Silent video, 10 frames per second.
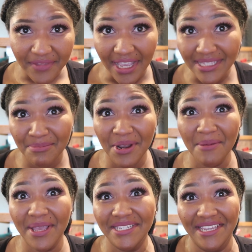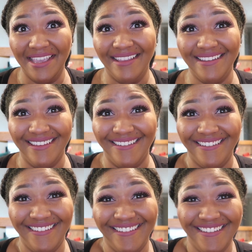That's pretty much it.
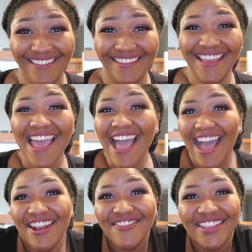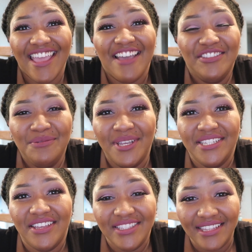I don't really have too
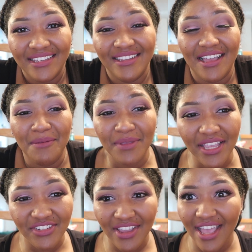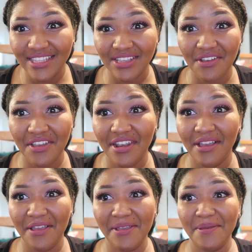much else to update you guys on.
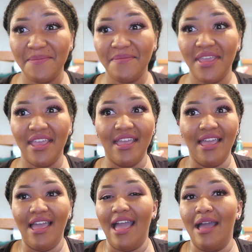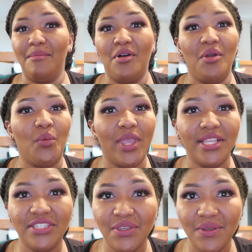I'm on
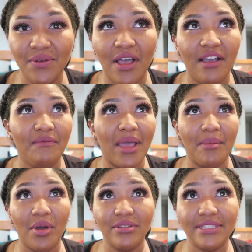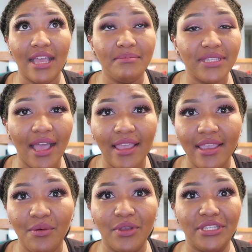week 2 of my post-op
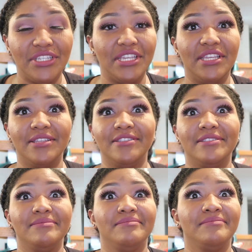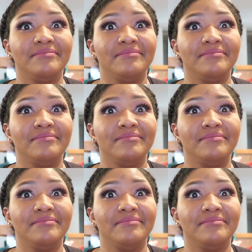diet, which is